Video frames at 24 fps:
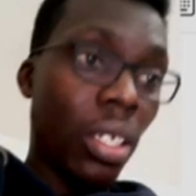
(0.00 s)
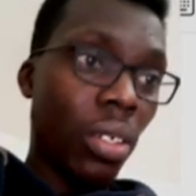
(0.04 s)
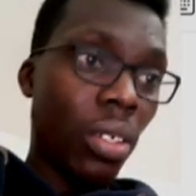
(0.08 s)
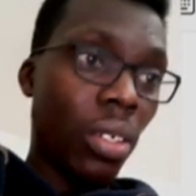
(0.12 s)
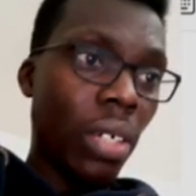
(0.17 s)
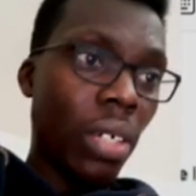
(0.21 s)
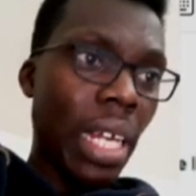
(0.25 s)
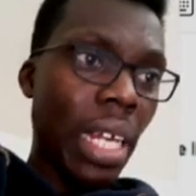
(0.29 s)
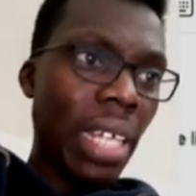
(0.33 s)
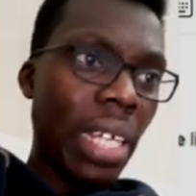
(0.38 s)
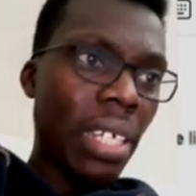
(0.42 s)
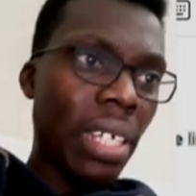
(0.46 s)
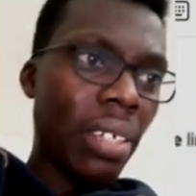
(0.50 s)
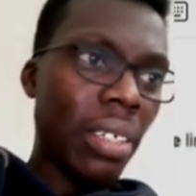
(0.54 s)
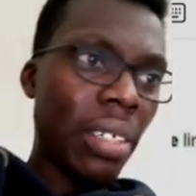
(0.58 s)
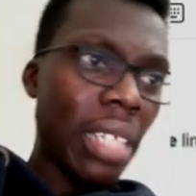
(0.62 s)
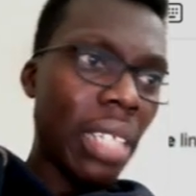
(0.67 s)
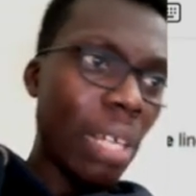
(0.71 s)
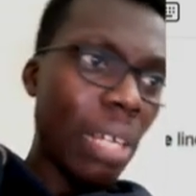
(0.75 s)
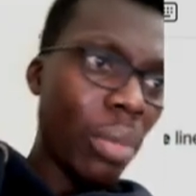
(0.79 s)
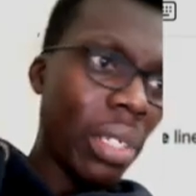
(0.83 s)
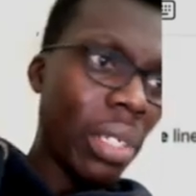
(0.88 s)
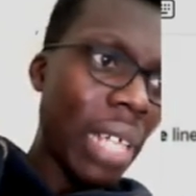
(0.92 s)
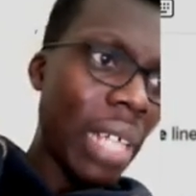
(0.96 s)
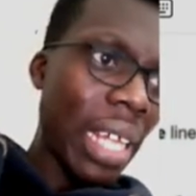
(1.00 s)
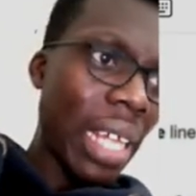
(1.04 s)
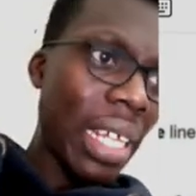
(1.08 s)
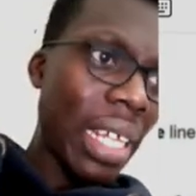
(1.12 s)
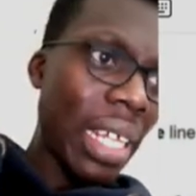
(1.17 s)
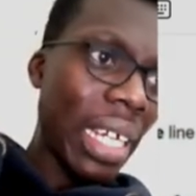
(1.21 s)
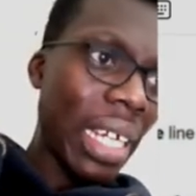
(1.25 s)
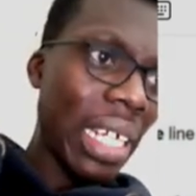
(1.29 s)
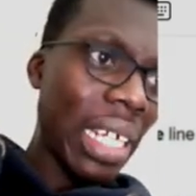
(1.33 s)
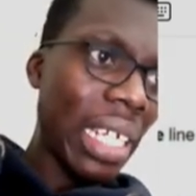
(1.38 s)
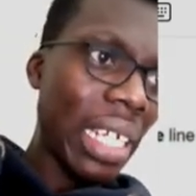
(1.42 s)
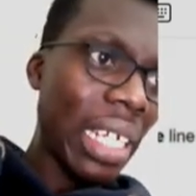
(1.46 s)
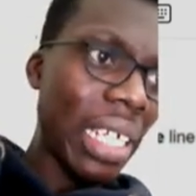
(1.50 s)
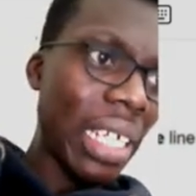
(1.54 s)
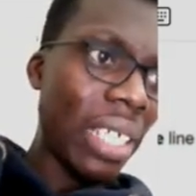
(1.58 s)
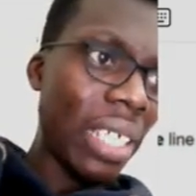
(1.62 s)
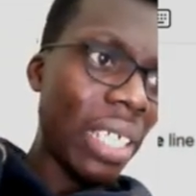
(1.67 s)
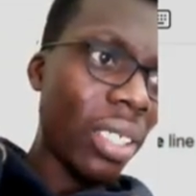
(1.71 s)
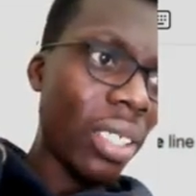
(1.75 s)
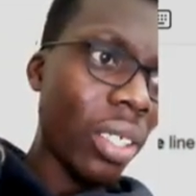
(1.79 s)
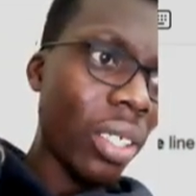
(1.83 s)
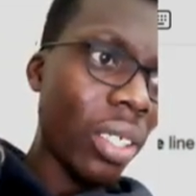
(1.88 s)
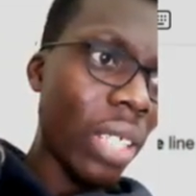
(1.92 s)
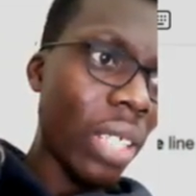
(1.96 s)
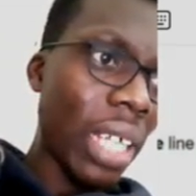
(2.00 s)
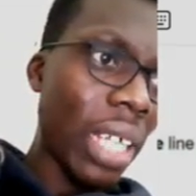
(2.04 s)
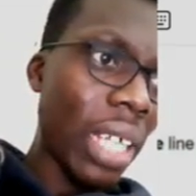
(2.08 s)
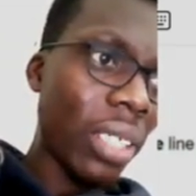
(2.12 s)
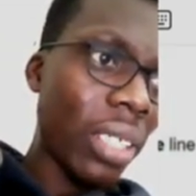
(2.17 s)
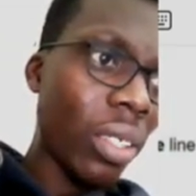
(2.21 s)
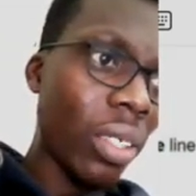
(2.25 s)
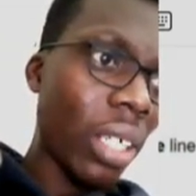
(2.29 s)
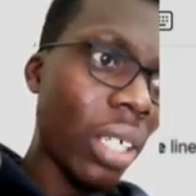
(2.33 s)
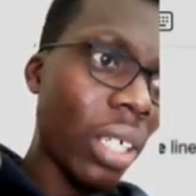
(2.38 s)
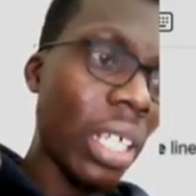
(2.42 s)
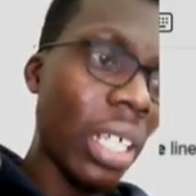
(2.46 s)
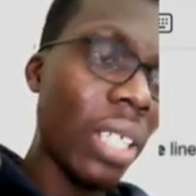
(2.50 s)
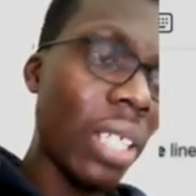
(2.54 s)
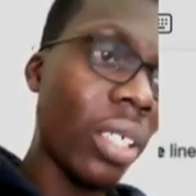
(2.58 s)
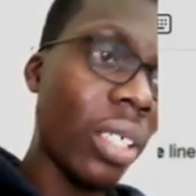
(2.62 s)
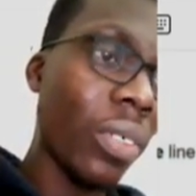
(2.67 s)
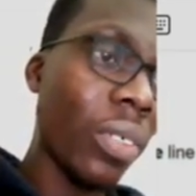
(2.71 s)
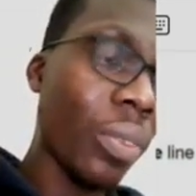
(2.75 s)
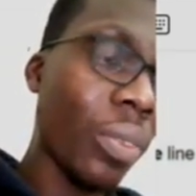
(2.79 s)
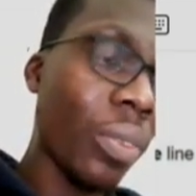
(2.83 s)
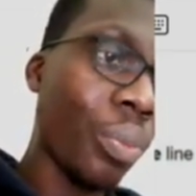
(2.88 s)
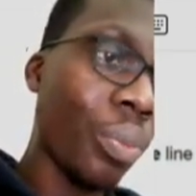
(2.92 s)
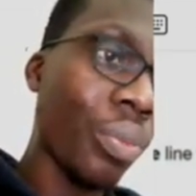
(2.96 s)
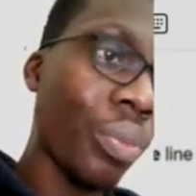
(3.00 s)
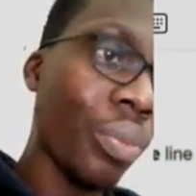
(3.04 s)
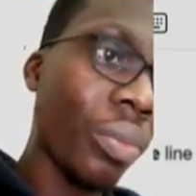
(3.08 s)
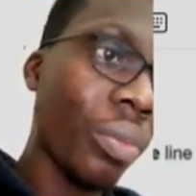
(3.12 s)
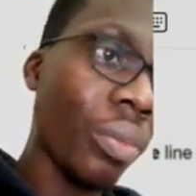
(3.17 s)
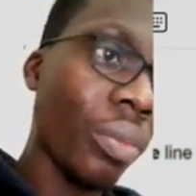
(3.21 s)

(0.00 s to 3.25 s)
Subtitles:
Sorry, I didn't let me write that clearly. That's not clear enough.